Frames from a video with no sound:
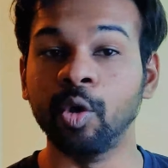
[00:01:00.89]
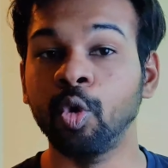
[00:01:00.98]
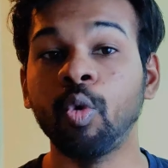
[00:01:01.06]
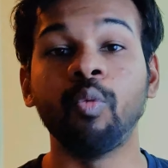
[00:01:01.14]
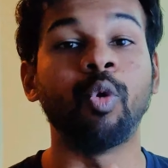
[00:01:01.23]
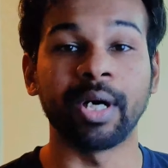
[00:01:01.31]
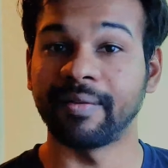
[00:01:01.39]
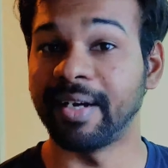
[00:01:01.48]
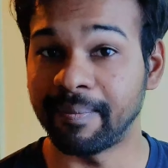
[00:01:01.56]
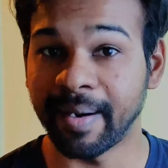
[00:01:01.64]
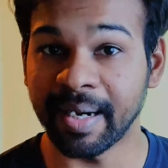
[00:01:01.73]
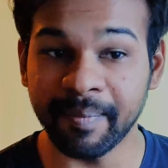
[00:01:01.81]
glue, whatever
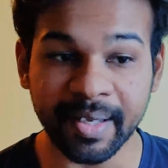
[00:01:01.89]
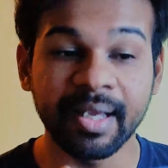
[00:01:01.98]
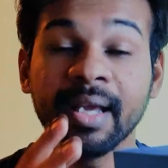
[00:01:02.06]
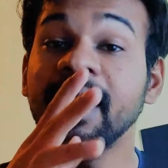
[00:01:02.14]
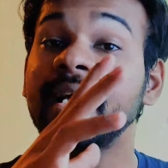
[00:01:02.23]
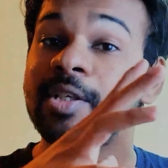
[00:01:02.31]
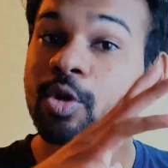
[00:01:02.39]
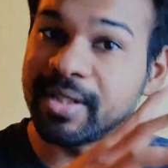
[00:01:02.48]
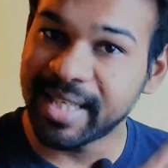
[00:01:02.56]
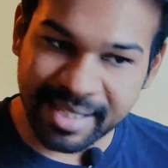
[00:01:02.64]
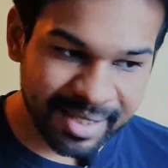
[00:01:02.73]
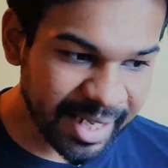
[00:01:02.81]
it might be. So
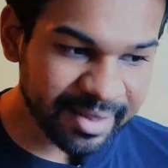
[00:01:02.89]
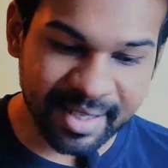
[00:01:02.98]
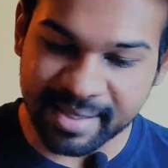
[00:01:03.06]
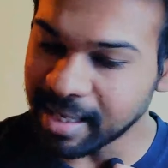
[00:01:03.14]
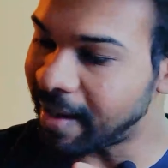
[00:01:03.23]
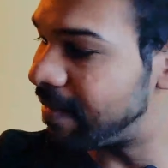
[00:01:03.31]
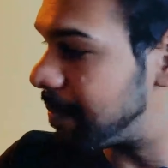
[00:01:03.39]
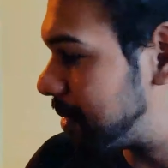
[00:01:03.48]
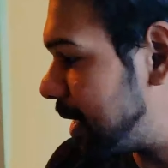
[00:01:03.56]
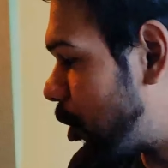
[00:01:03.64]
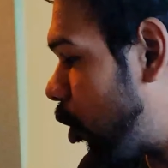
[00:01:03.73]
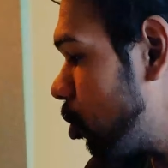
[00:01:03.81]
just like this, a
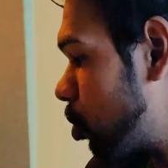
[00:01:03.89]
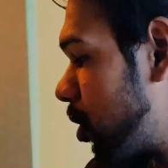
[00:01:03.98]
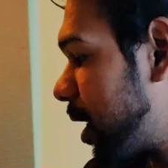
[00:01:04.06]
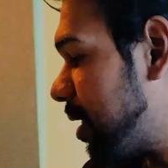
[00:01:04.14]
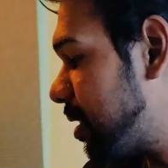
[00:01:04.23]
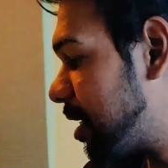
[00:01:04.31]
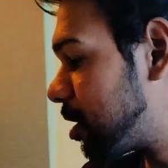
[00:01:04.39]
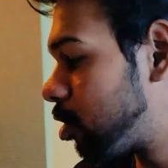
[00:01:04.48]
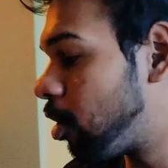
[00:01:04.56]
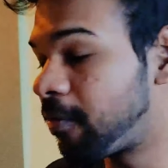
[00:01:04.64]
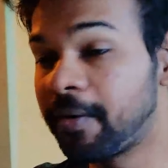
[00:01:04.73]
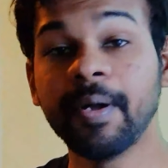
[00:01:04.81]
website also consists
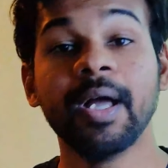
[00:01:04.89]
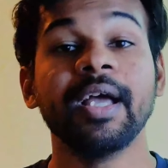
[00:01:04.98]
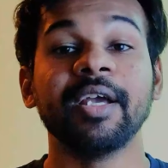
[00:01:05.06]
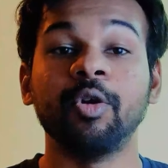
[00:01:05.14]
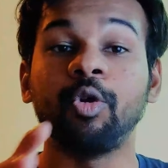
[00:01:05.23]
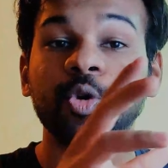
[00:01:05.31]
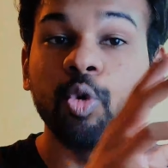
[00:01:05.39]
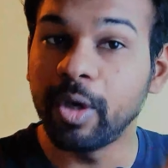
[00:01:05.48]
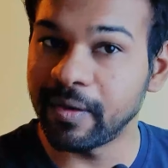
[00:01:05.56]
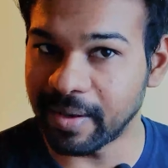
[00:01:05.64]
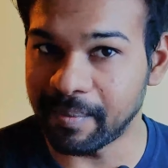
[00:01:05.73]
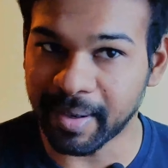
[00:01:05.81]
of, two
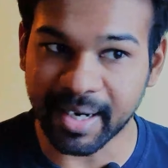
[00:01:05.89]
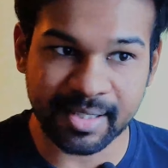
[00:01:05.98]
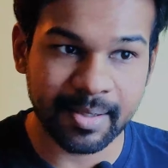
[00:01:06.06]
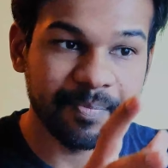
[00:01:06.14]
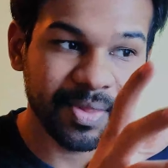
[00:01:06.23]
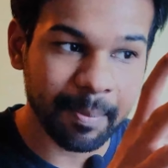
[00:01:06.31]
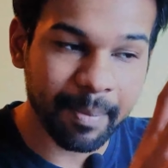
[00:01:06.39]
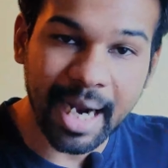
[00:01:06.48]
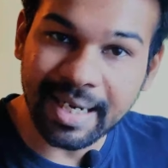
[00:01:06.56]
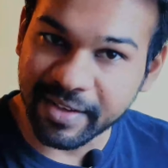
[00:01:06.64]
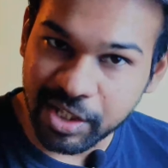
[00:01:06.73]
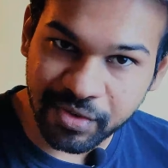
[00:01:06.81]
different parts, the
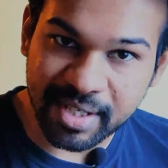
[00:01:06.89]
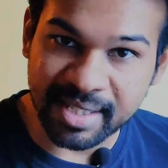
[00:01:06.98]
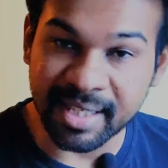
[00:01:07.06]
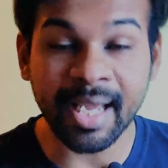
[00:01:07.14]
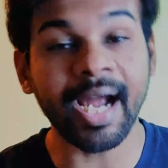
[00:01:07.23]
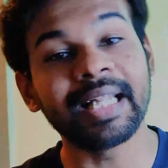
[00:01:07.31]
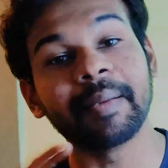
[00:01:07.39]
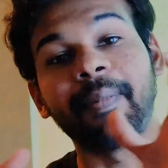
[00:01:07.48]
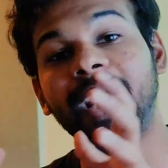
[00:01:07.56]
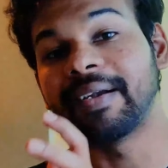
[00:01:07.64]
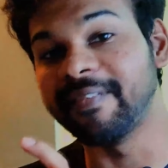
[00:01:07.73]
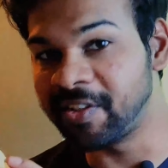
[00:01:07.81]
part which we see and the
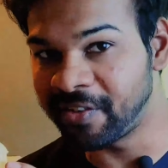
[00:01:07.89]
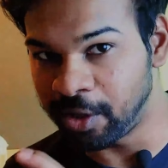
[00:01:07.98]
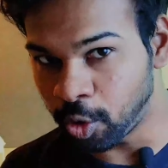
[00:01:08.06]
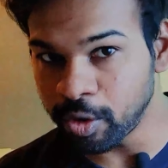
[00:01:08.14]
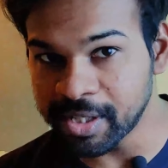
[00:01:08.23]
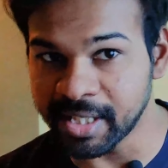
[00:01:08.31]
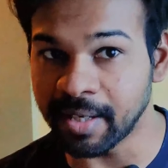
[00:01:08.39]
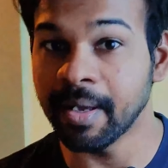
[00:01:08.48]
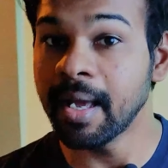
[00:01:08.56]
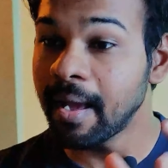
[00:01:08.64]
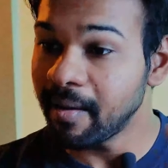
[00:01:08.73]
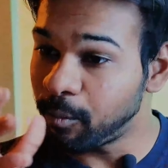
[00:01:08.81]
part which we don't see.
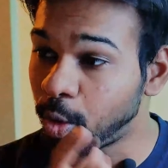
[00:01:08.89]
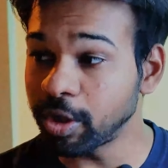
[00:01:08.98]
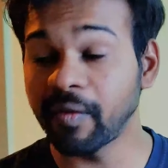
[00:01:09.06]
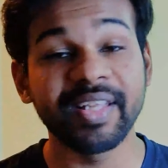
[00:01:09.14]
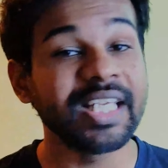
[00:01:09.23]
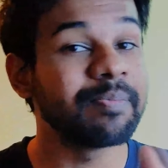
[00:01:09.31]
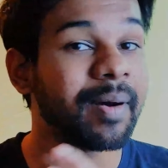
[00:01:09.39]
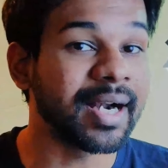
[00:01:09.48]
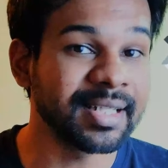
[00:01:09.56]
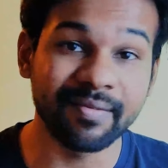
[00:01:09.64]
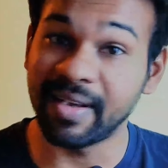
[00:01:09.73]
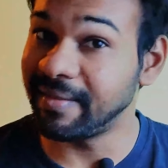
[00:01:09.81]
Both of these
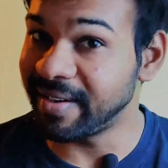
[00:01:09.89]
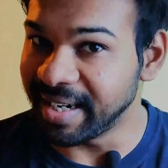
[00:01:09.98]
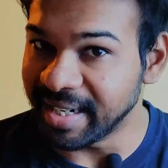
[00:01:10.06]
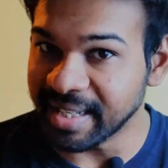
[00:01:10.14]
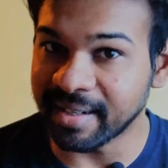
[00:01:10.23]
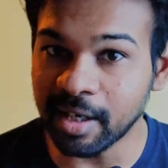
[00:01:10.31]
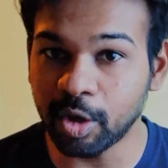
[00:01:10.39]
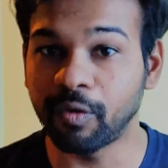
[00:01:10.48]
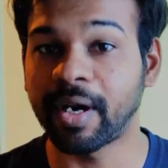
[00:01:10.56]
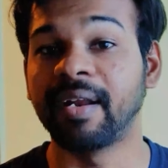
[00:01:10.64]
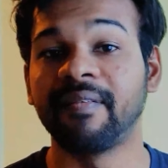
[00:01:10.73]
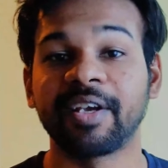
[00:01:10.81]
parts are very, very integral to
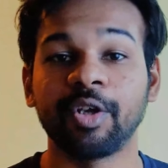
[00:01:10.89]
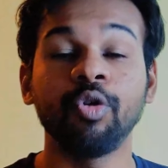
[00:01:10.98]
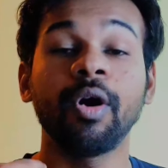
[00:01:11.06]
kind of like,